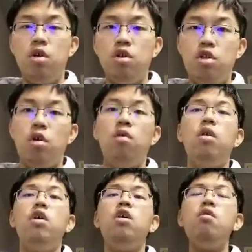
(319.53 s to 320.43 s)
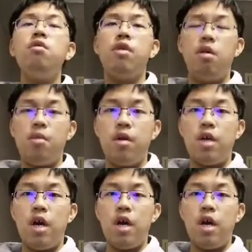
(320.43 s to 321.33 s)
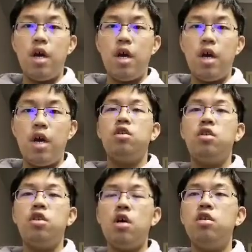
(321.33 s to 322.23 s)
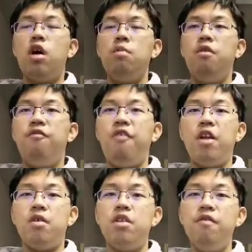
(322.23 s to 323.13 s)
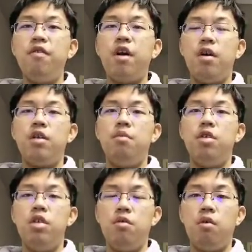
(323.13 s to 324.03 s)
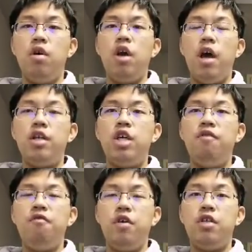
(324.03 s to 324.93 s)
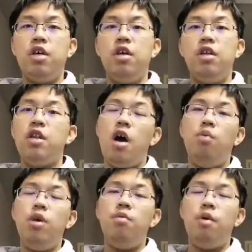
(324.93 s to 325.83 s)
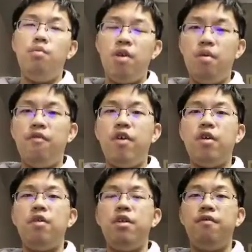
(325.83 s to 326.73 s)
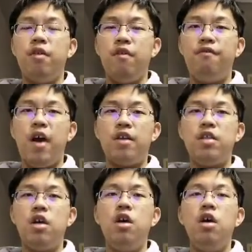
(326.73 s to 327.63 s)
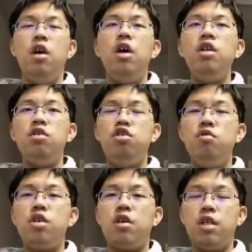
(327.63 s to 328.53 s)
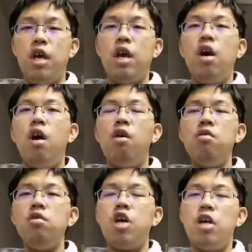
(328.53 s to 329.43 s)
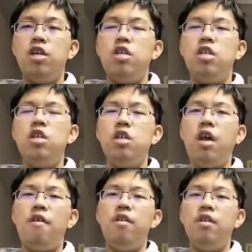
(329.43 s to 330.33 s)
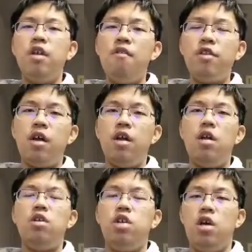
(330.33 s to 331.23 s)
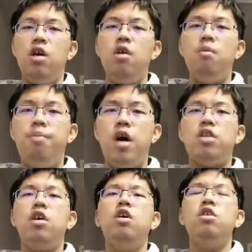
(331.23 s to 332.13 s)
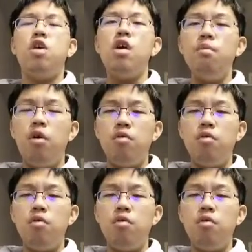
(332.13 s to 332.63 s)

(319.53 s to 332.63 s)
So in order to think about that, the Zhang Yimou find out different kinds of material and change for it. Now we have found a different effects. In the 2008, although Chinese didn't have enough technology, but Zhang